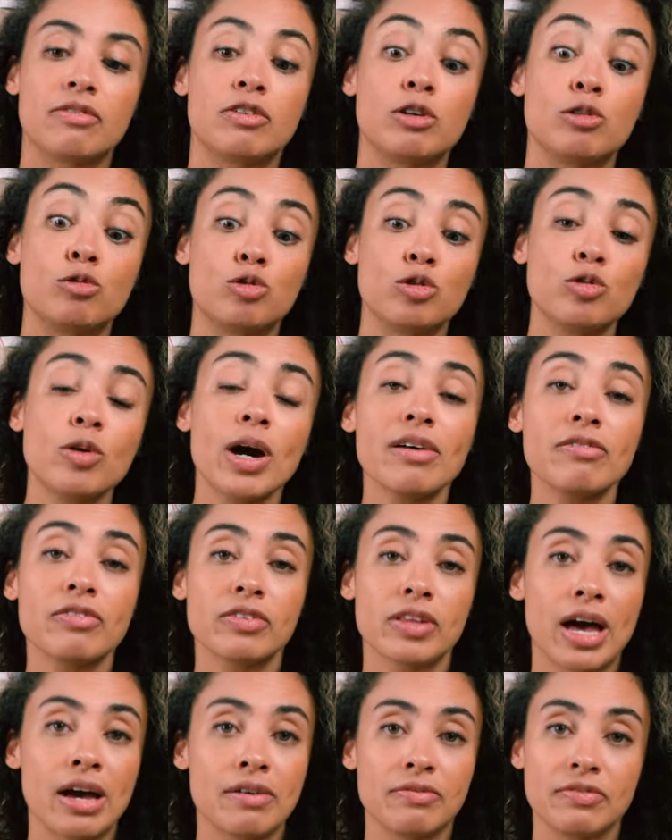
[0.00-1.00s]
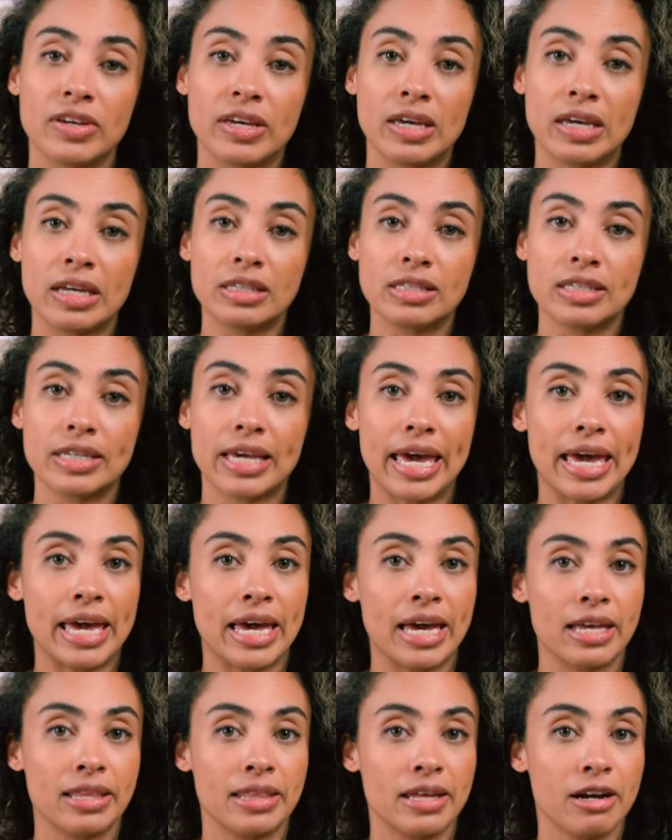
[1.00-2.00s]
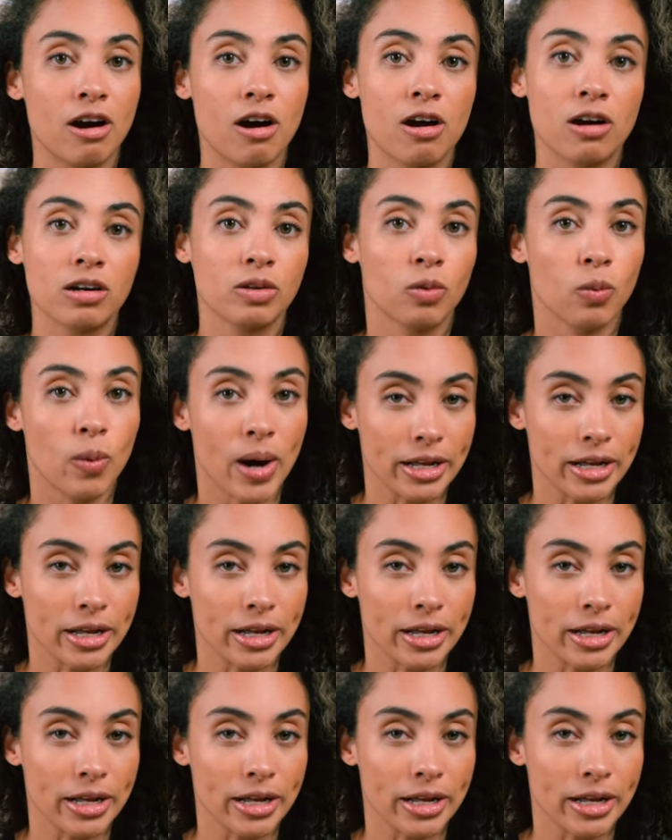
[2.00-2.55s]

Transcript: If you do have flat feet and they are on the